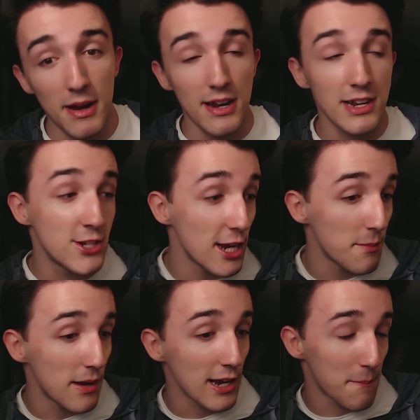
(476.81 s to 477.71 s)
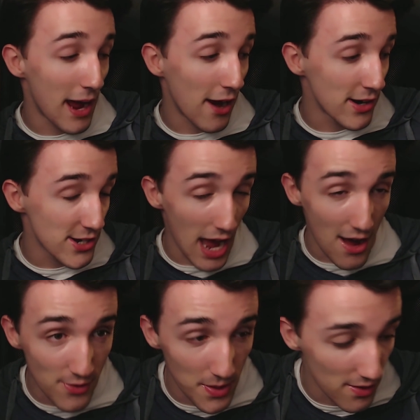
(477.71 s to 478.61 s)
might legitimately perish
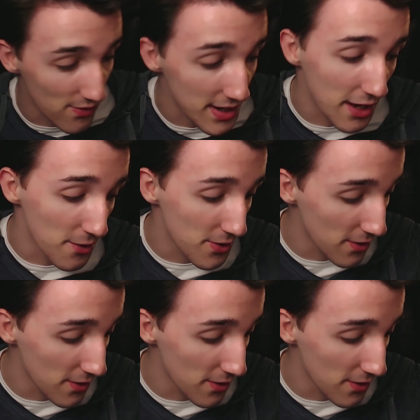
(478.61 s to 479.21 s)
after this video.